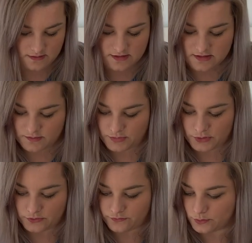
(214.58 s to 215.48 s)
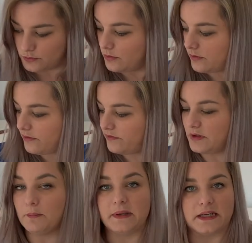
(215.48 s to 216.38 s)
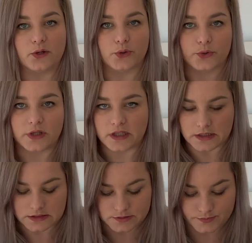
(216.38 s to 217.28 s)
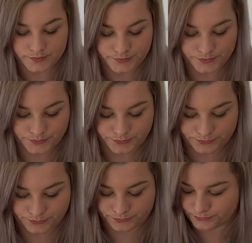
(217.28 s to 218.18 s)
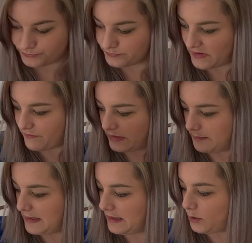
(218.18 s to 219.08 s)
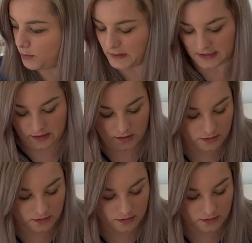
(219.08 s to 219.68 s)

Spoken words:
This is a beautiful flamingo color, flamingo pink.